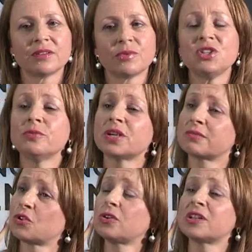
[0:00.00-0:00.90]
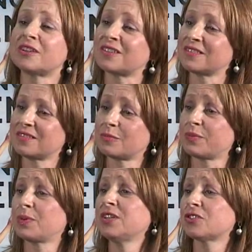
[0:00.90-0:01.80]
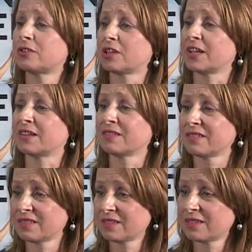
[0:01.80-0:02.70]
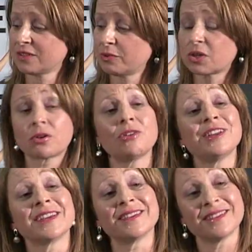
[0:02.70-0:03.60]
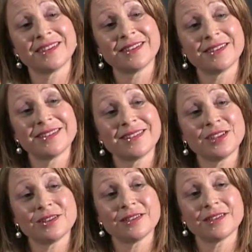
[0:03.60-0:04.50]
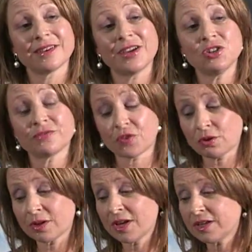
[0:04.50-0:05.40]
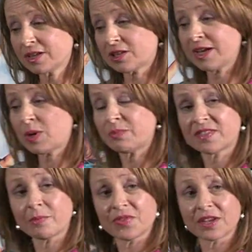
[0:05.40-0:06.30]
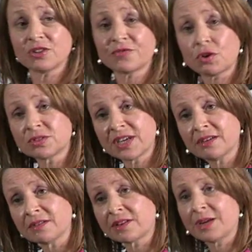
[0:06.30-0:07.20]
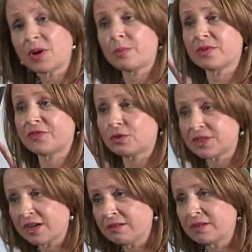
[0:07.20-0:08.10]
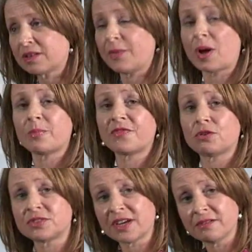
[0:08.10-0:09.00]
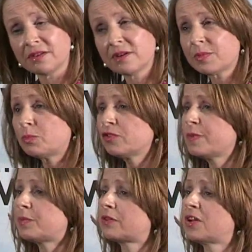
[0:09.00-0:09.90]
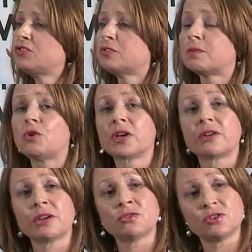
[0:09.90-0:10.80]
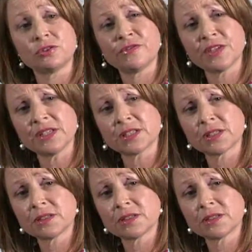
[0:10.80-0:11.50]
When you were a toddler, you were pre-toddling, you were crawling, and you'd climb up something, you'd fall down, climb up, fall down, climb up, fall down. But most people around you are walking around on 2 feet.